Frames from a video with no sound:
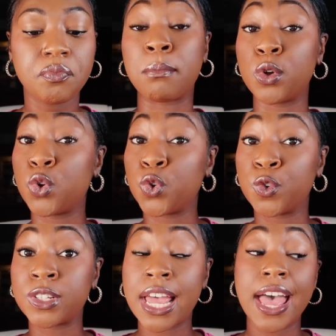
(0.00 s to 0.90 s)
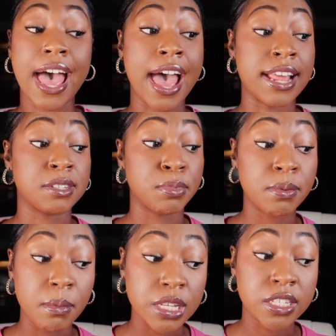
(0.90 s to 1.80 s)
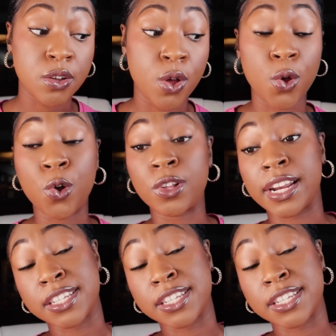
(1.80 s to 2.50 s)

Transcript: I moved. I had to put my business on hold.